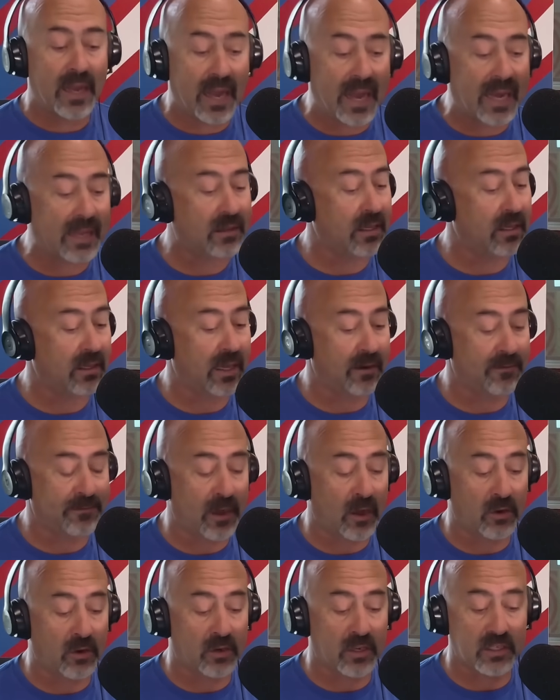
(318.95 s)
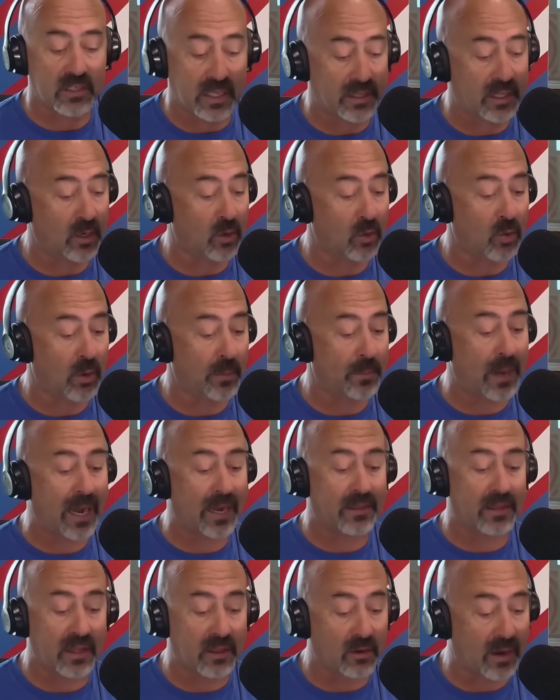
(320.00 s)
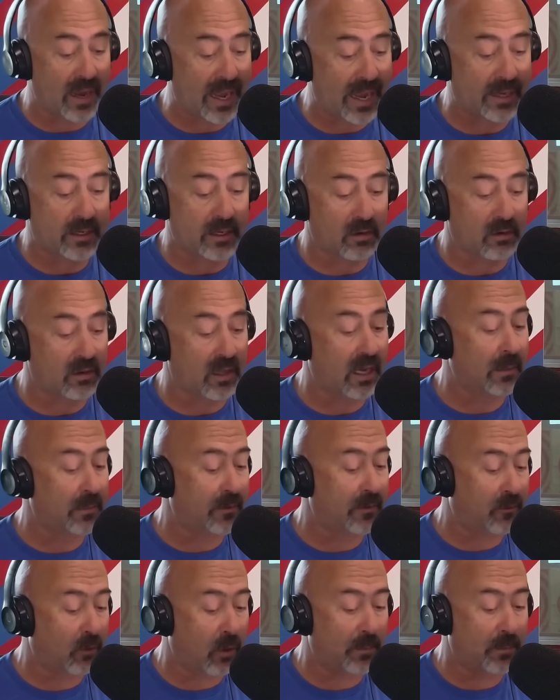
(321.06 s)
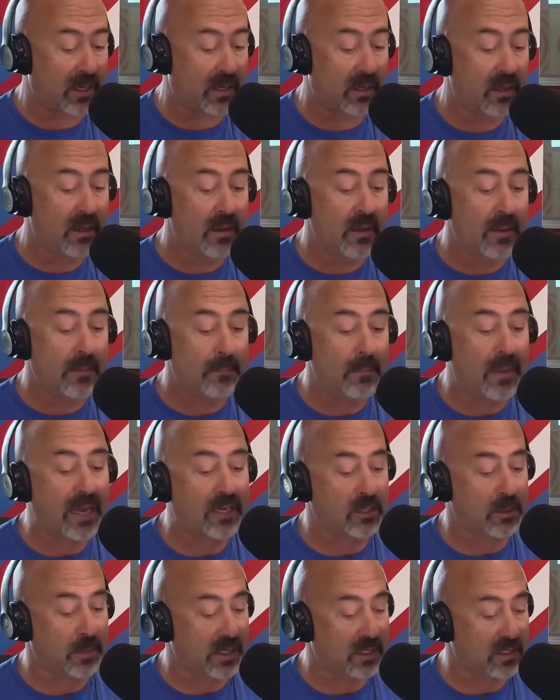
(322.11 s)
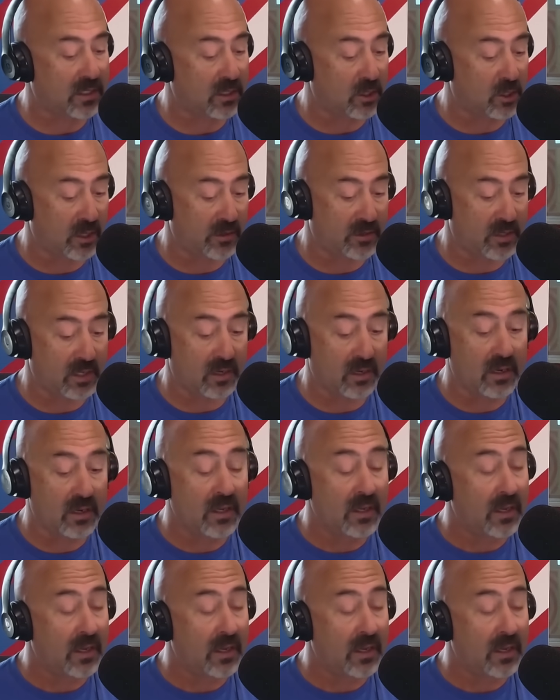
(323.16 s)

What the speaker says: at the Atlanta Falcons, then they go to a bye, then they're at Carolina before a big matchup against the Chiefs here.